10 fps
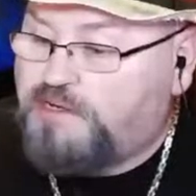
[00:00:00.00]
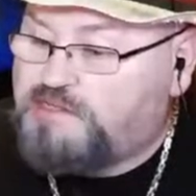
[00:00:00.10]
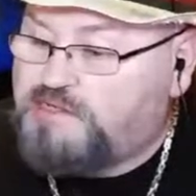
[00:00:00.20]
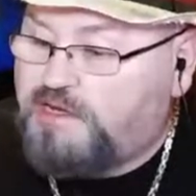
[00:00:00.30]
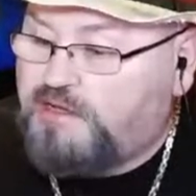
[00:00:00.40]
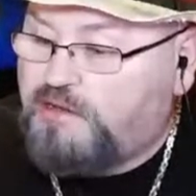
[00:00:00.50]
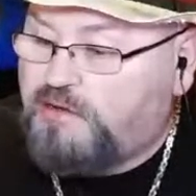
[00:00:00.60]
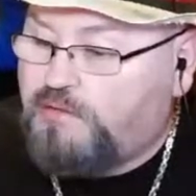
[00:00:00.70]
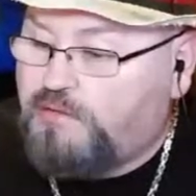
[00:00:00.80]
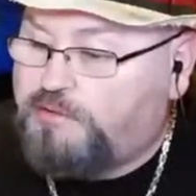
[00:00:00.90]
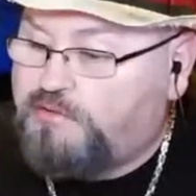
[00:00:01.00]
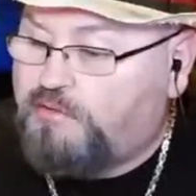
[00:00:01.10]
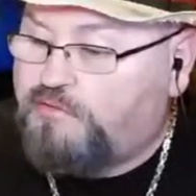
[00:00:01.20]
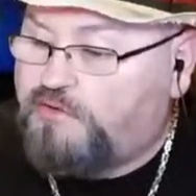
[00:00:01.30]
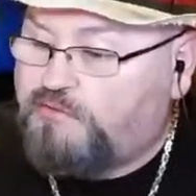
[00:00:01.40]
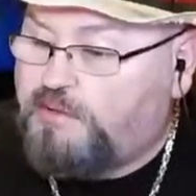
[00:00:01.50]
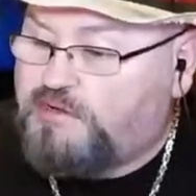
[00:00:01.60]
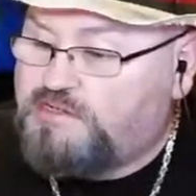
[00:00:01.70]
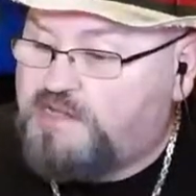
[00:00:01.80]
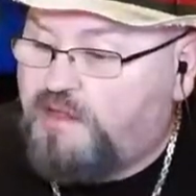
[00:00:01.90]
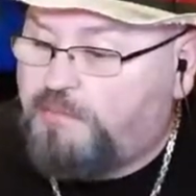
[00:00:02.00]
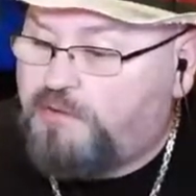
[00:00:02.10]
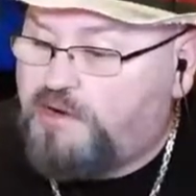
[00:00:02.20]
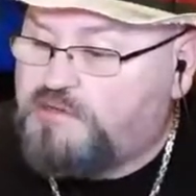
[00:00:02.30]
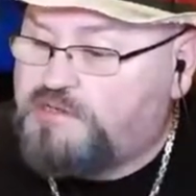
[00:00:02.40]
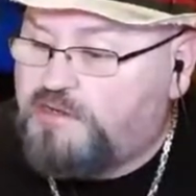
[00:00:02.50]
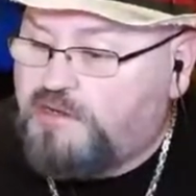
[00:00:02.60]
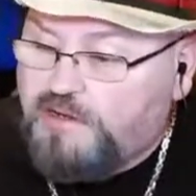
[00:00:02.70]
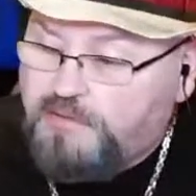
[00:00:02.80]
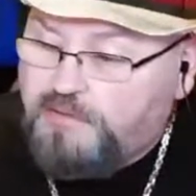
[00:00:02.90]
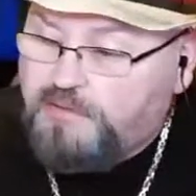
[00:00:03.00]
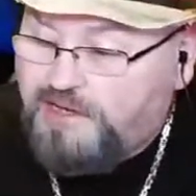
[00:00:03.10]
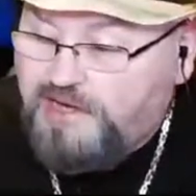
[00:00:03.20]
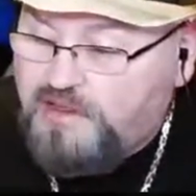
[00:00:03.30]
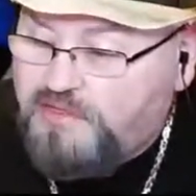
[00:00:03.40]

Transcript: in to say hello. Hope your tooth feels better, Sal. Prayers. And Lenita,